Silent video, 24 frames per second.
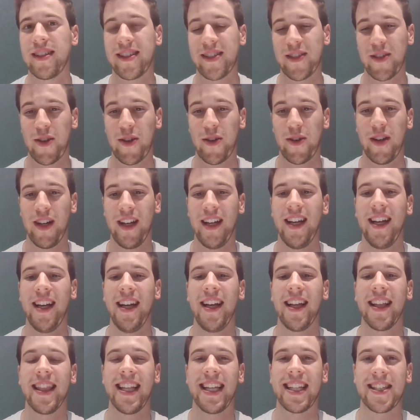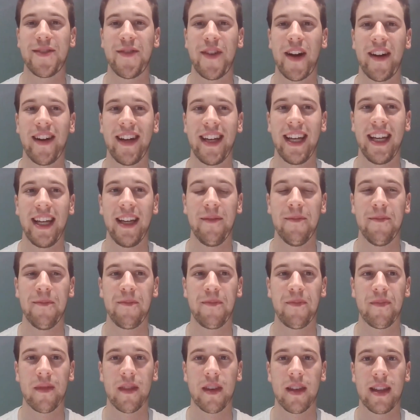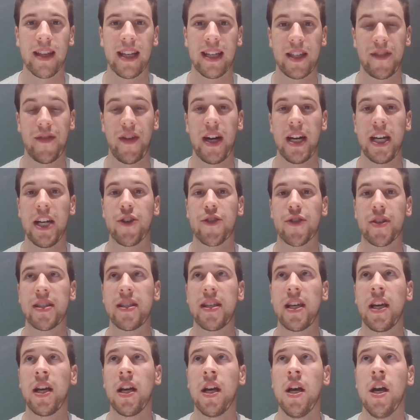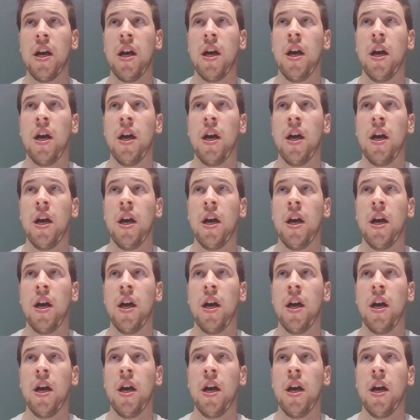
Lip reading: So that's very that's very interesting.